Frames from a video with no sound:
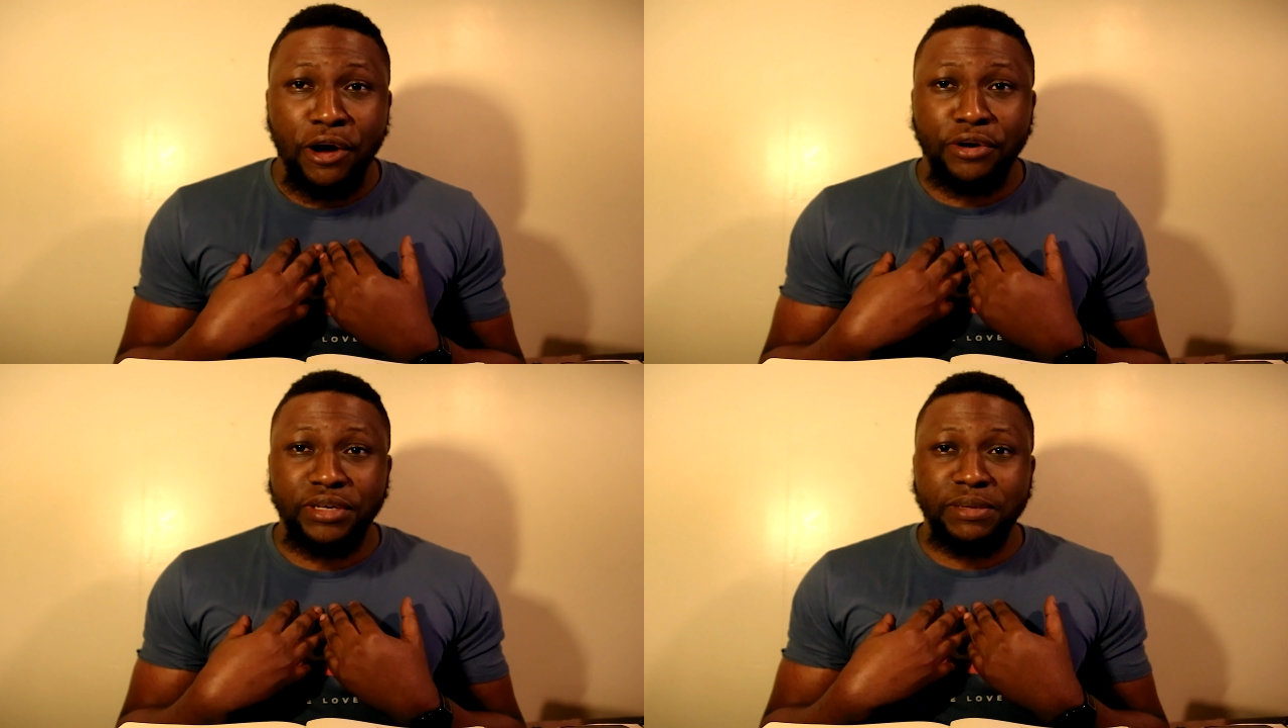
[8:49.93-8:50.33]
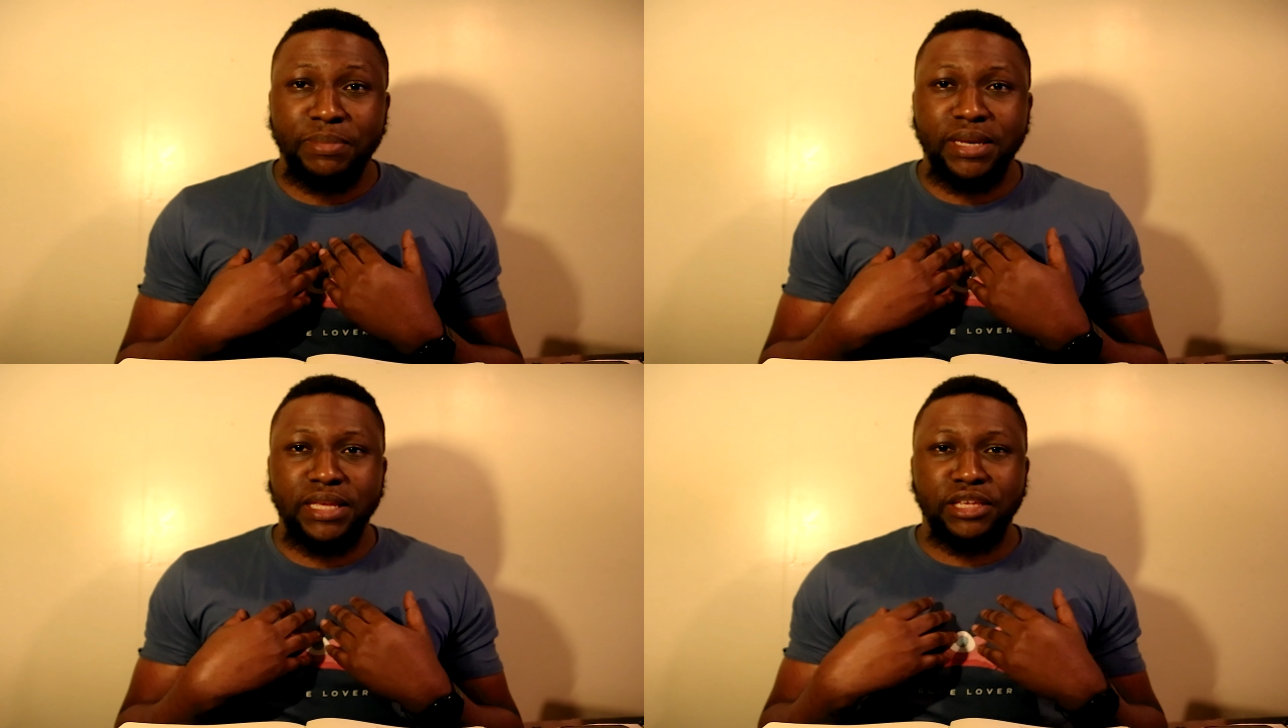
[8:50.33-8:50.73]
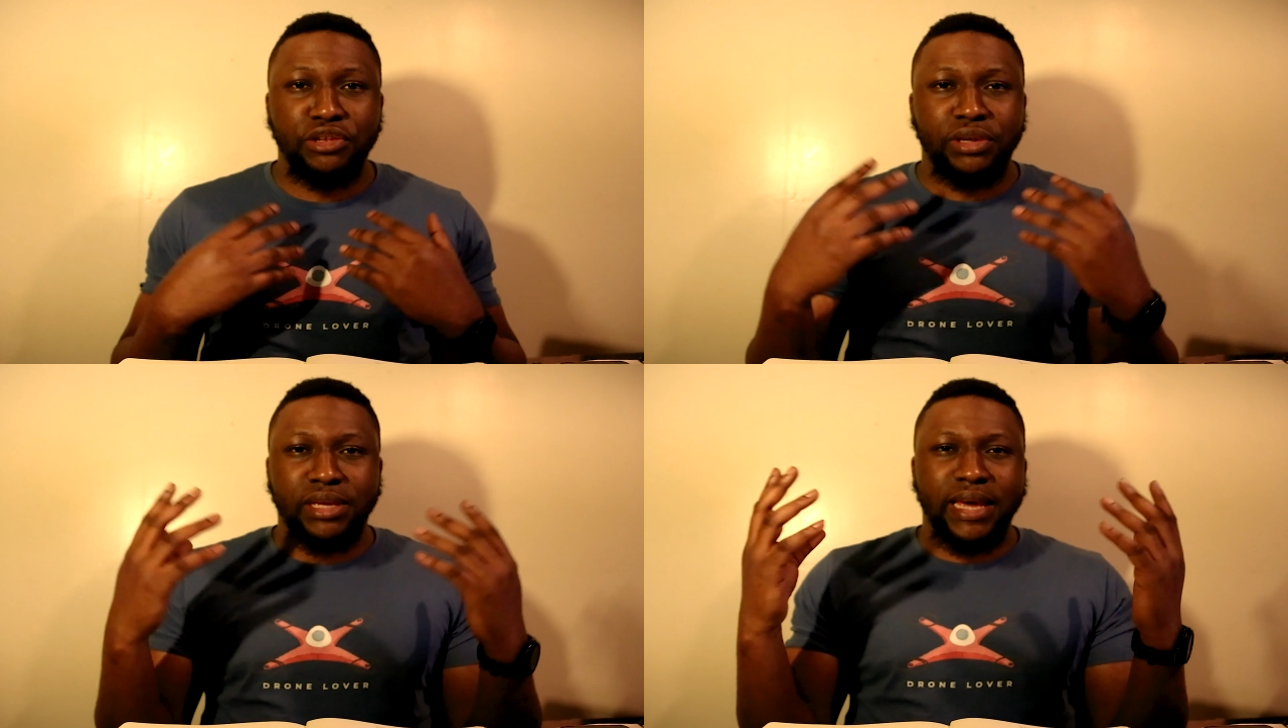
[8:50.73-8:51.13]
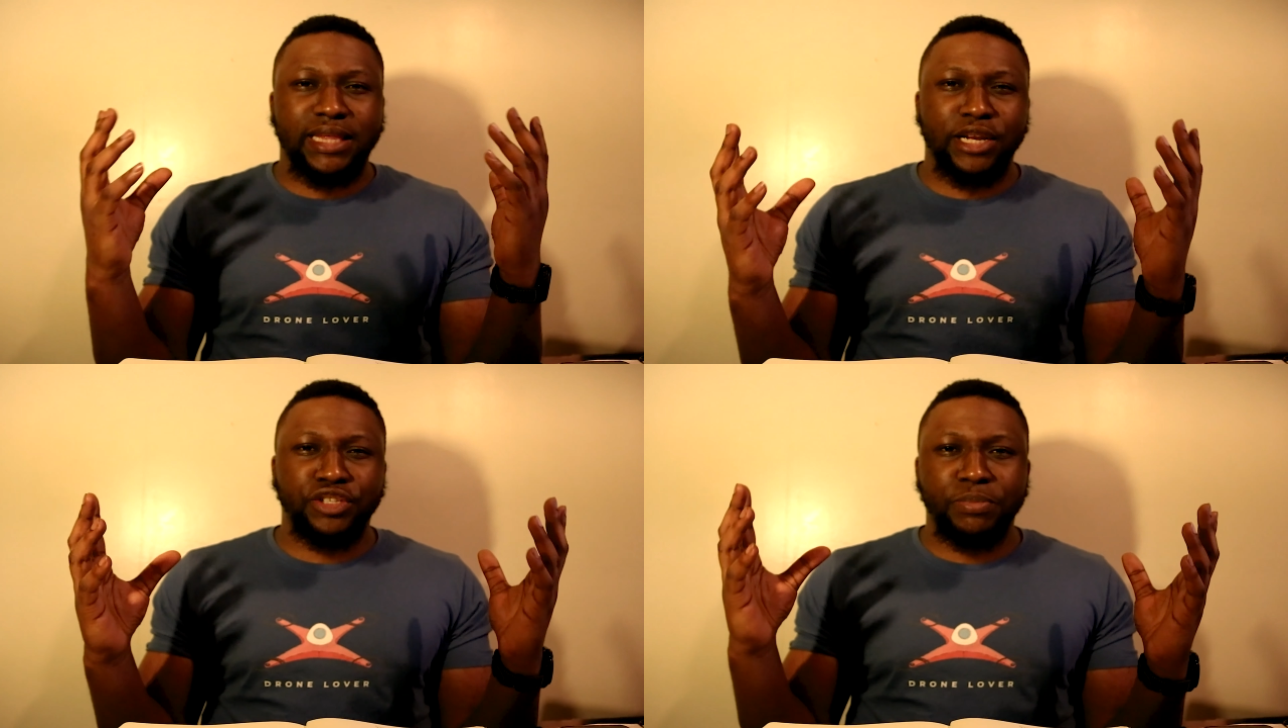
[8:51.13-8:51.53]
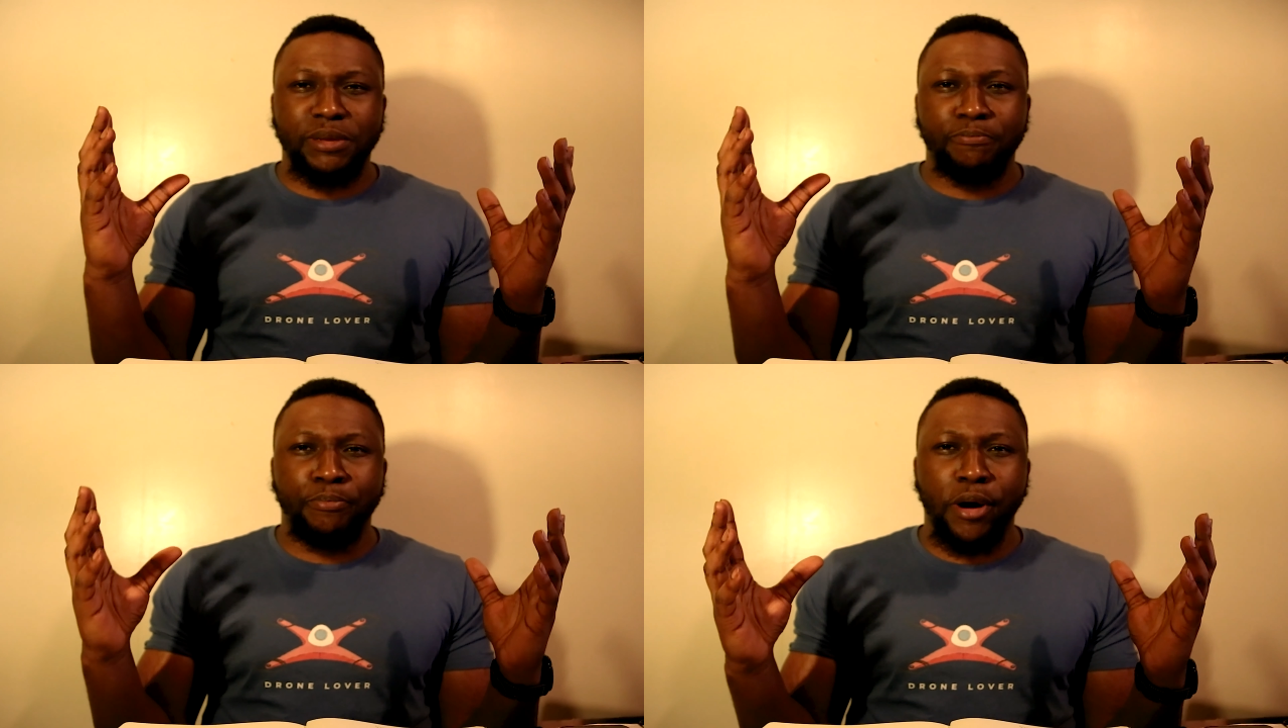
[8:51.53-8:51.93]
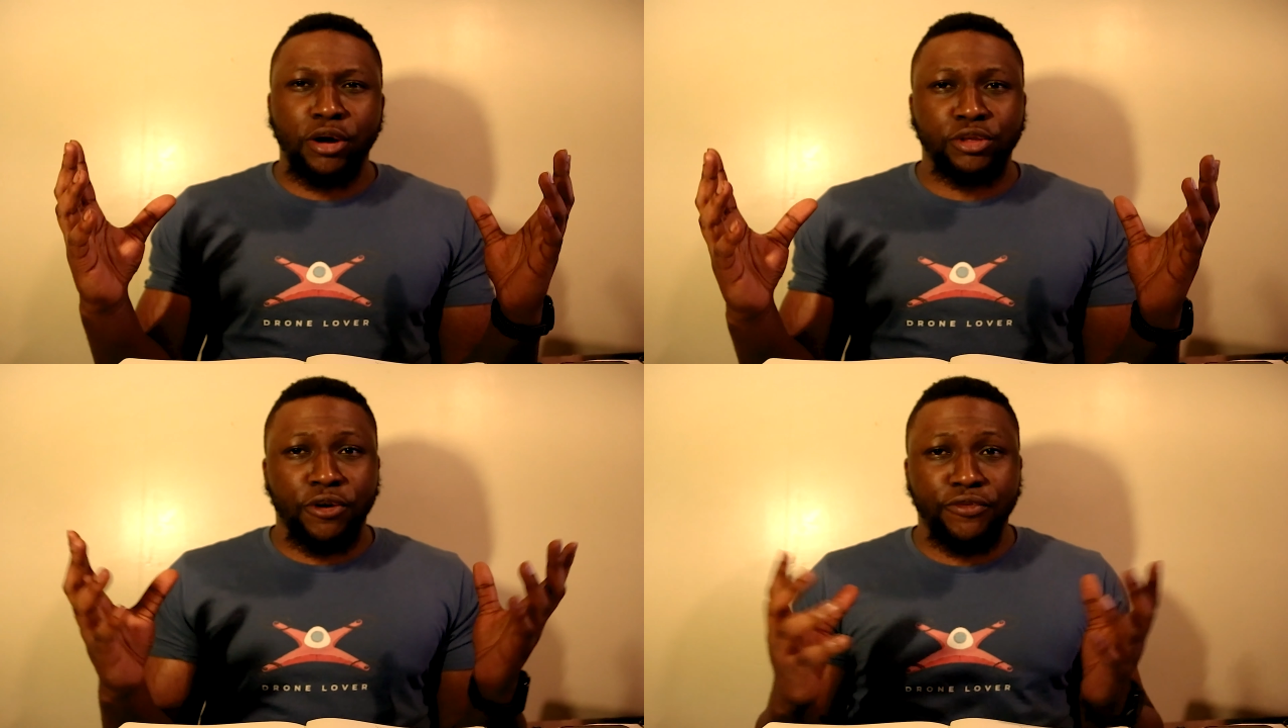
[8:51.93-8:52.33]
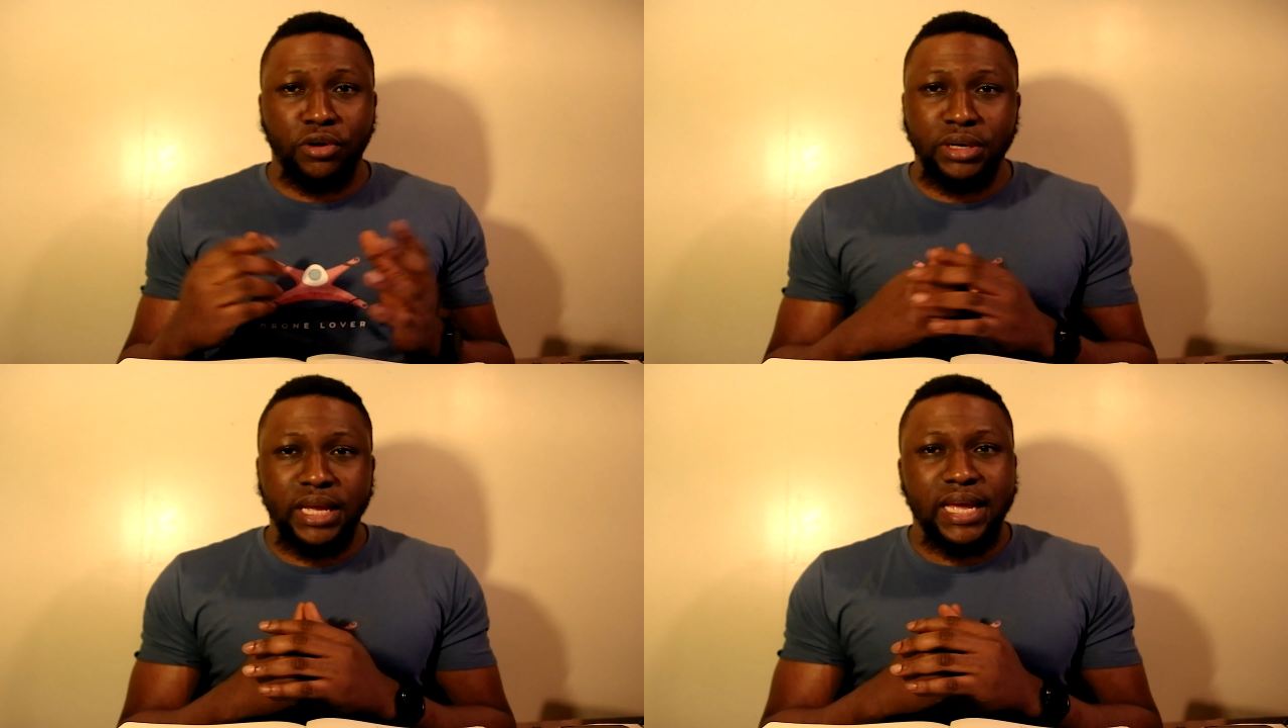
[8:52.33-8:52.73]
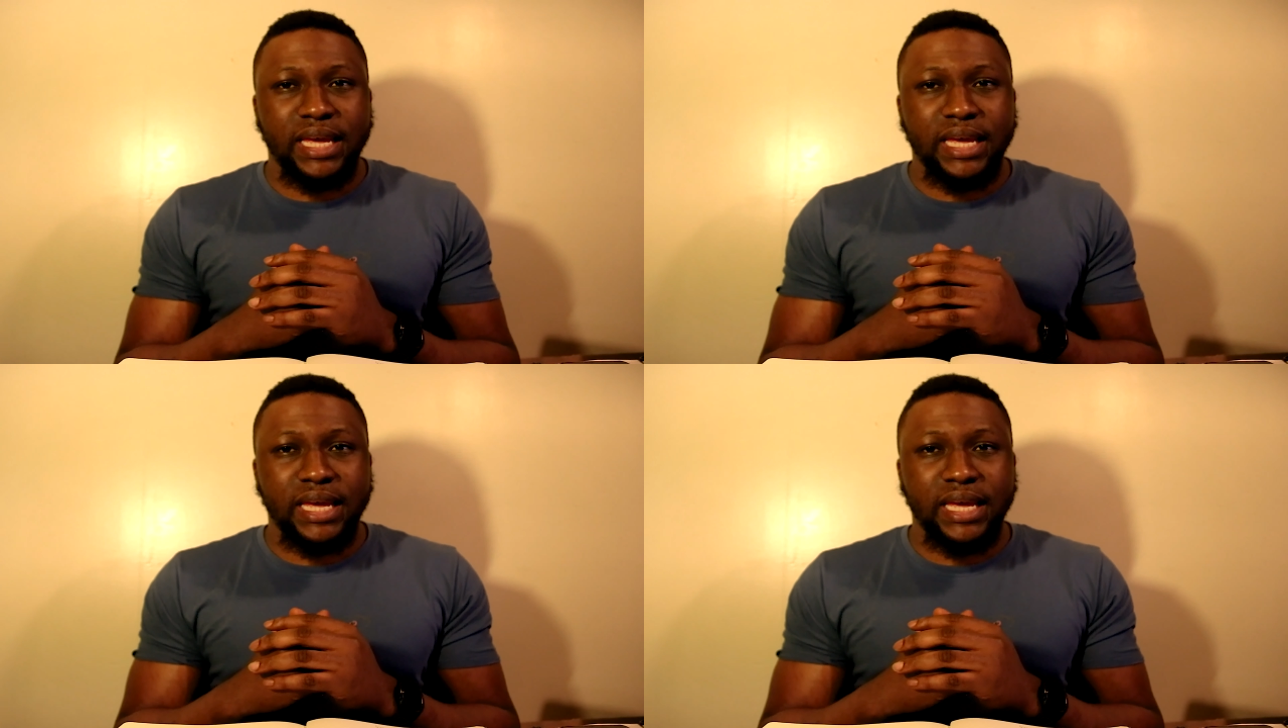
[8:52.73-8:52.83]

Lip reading: on the Mini, you get a little bit bugged off on